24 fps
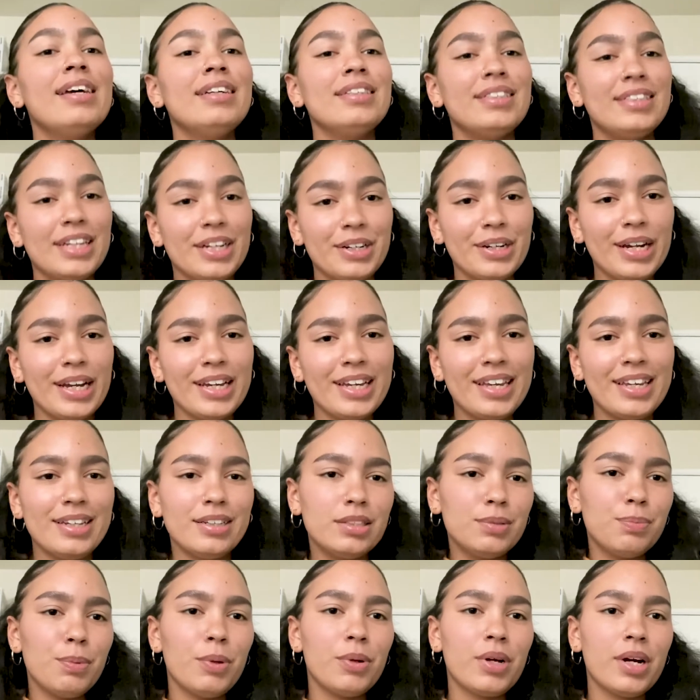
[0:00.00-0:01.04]
Derek, he
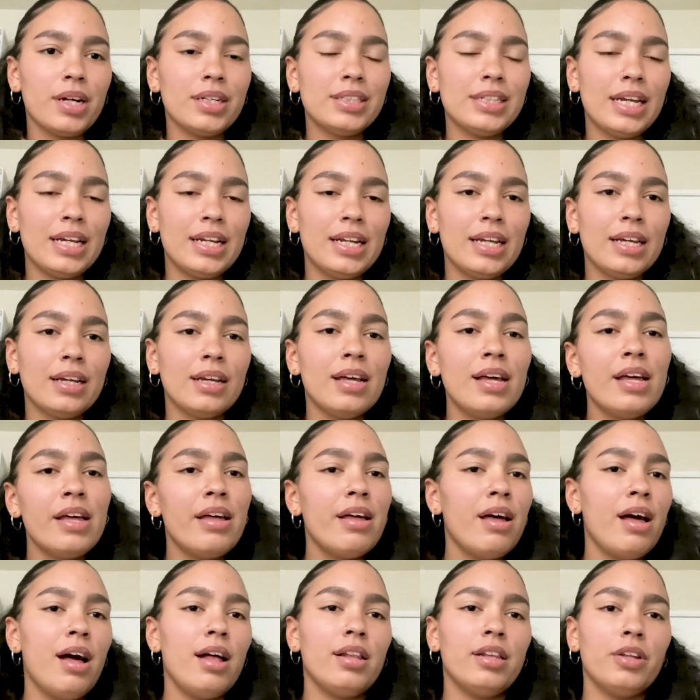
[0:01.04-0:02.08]
spoke on dating
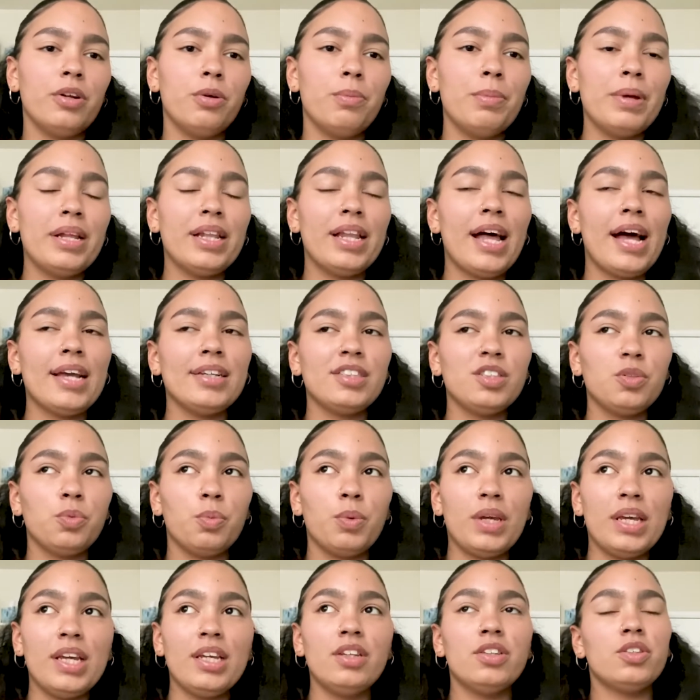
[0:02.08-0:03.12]
a little bit last
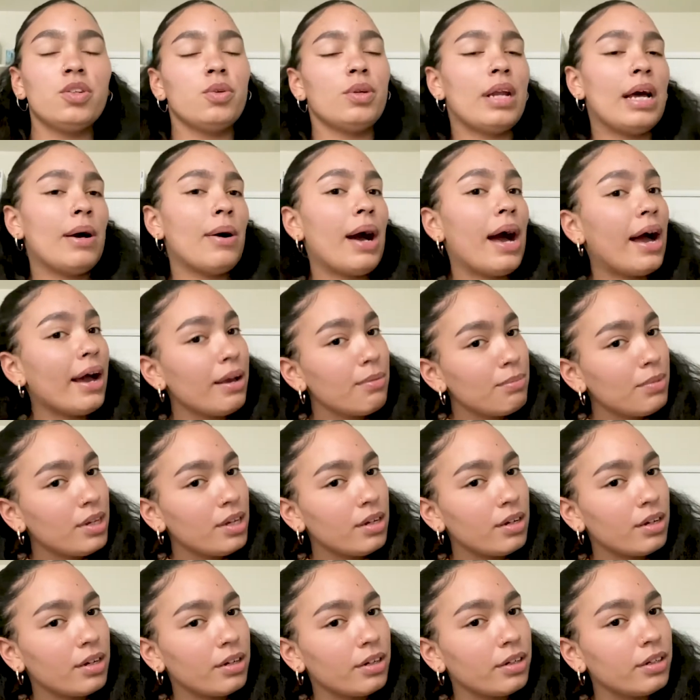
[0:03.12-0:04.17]
week, so now I'm
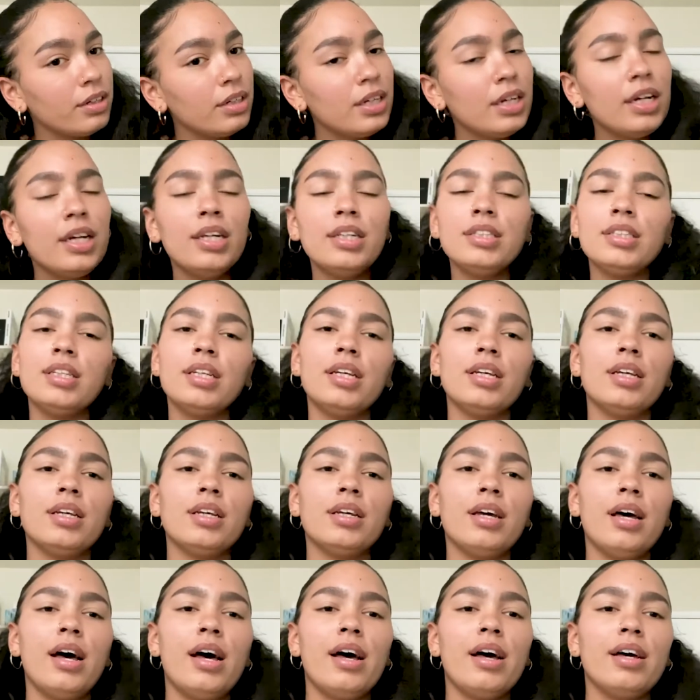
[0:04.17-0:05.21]
here
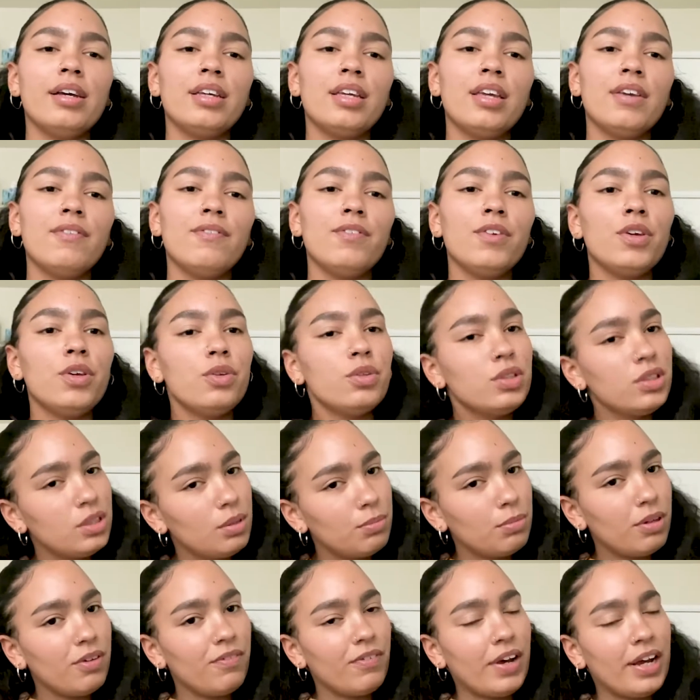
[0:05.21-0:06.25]
to give you
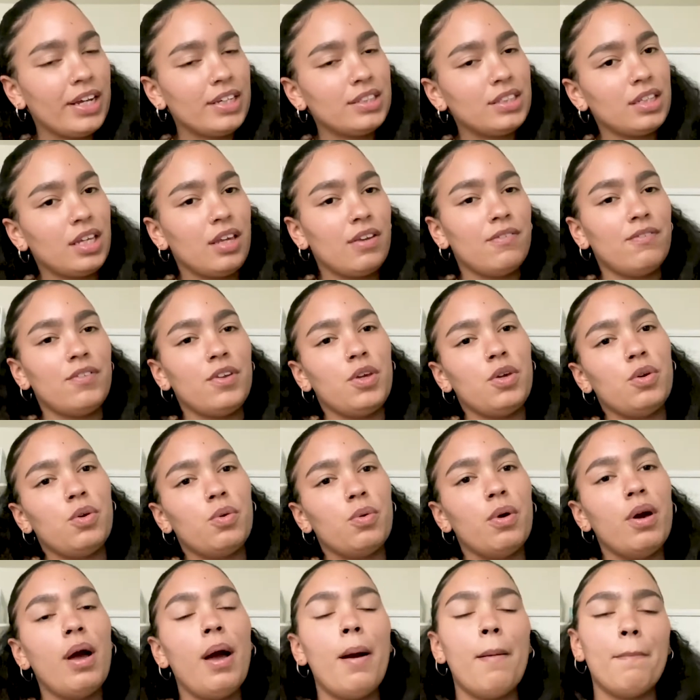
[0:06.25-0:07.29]
some advice, give
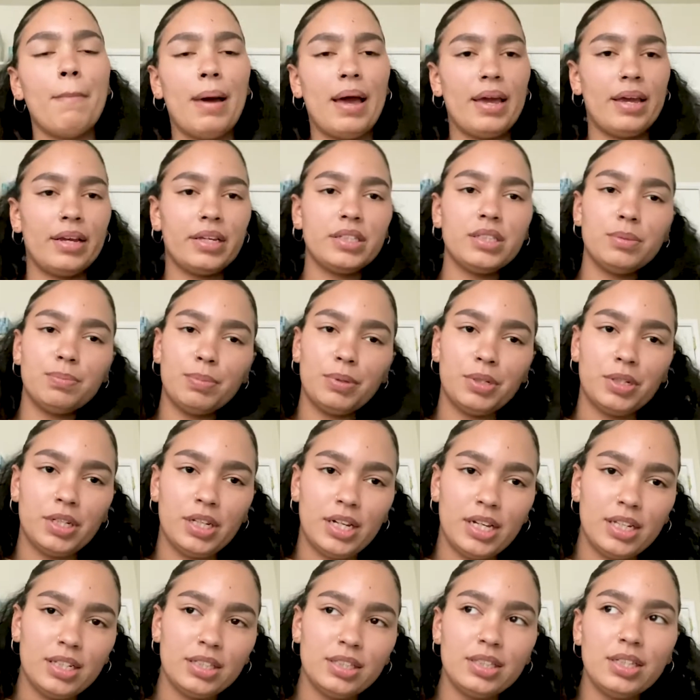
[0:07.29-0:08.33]
you my
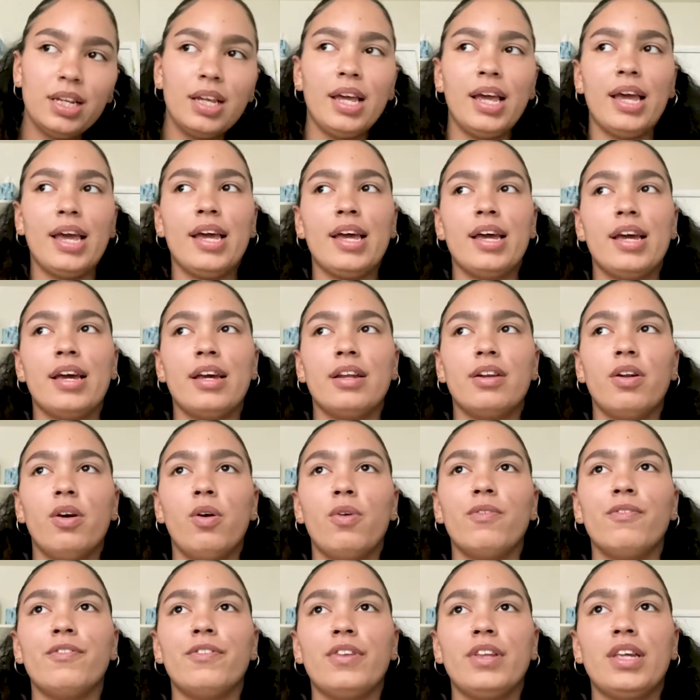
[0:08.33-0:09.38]
experience, and
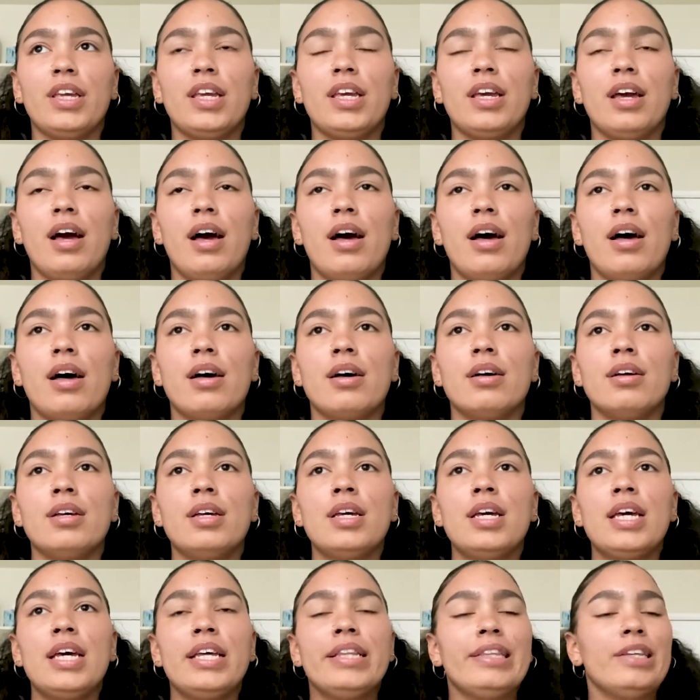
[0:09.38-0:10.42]
hopefully
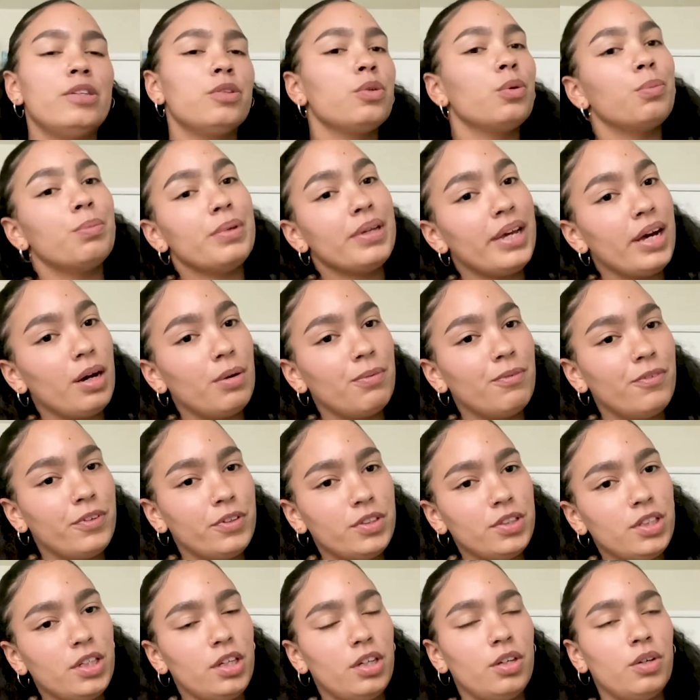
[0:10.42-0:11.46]
this will be helpful
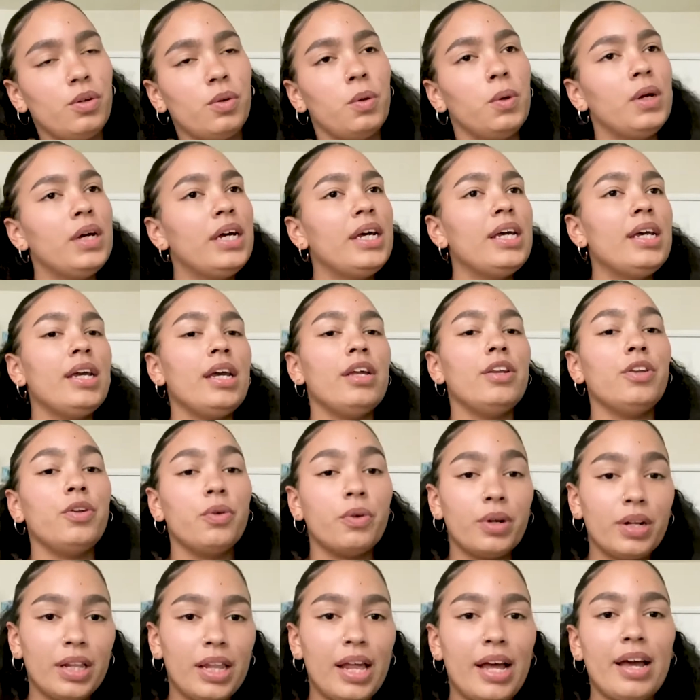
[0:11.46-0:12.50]
to you in
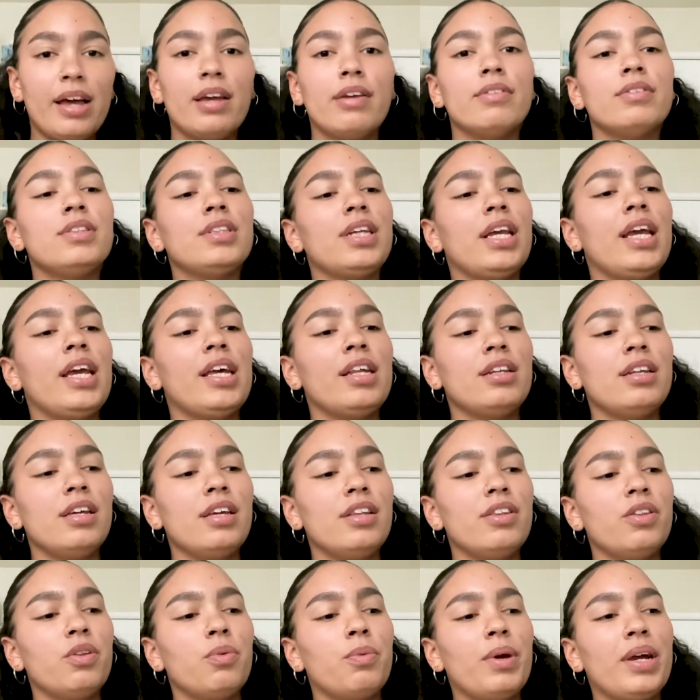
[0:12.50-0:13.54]
your lives and
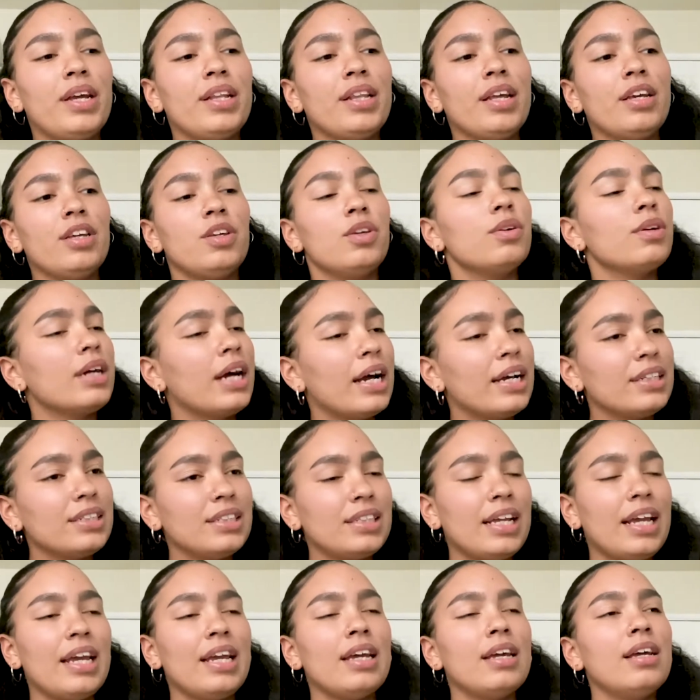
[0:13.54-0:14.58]
in the way that you guys
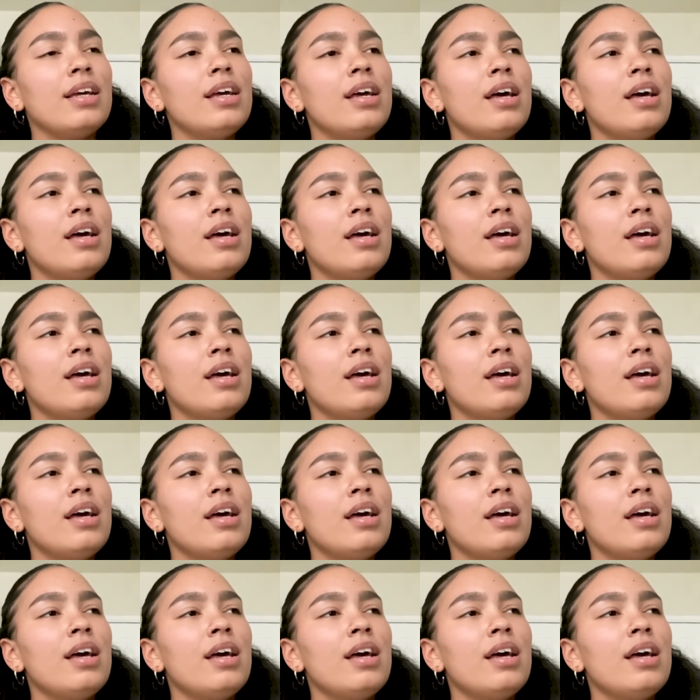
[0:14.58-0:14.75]
date.